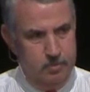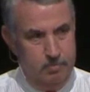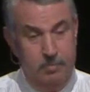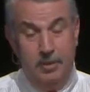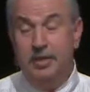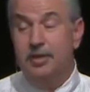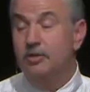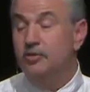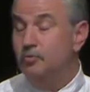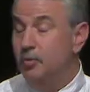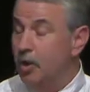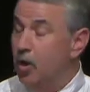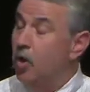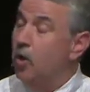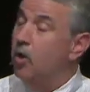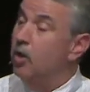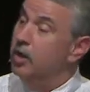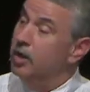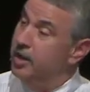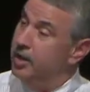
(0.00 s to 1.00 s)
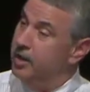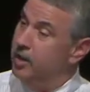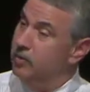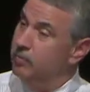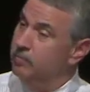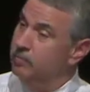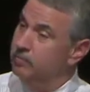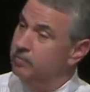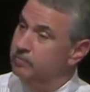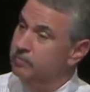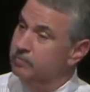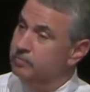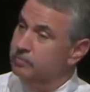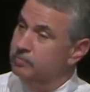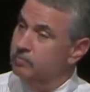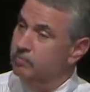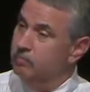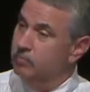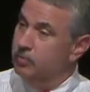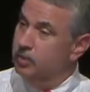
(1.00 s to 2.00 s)
Because we all now,
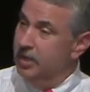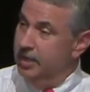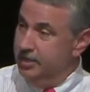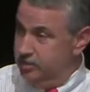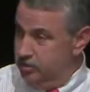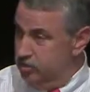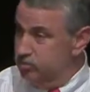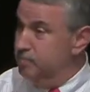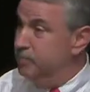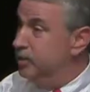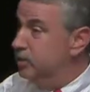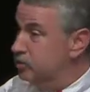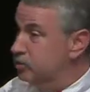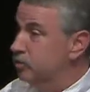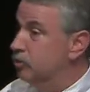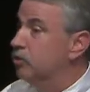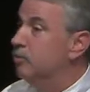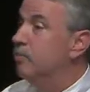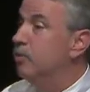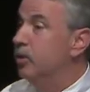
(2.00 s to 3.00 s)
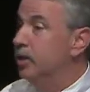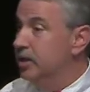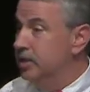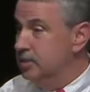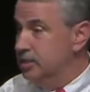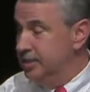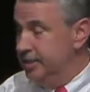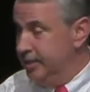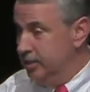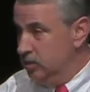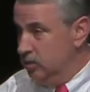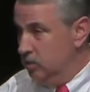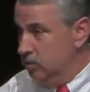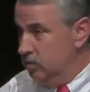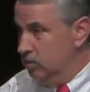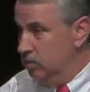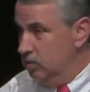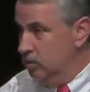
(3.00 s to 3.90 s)
as this Minnesota boy can tell you,